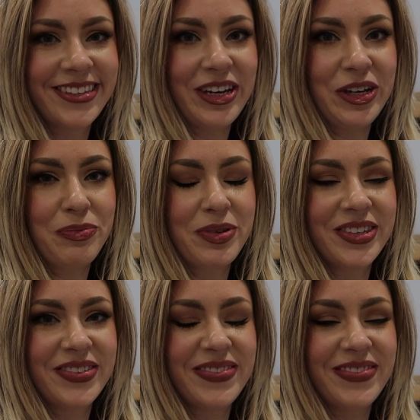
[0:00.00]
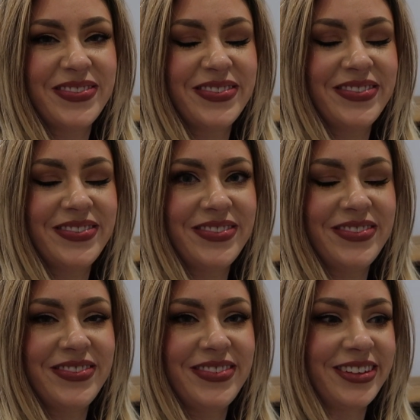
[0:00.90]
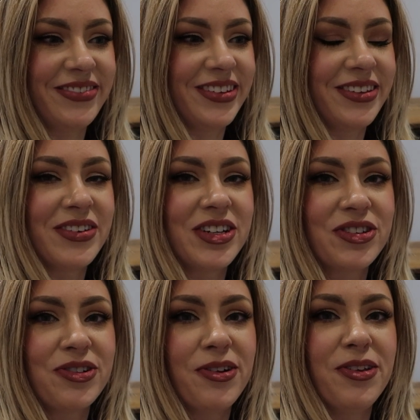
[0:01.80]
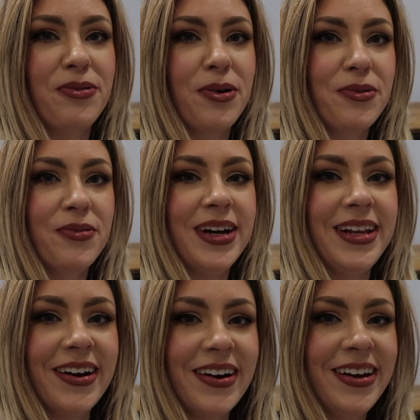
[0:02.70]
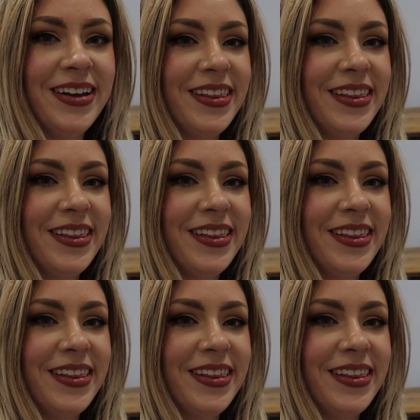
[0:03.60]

Oops. they were just on the wrong way there.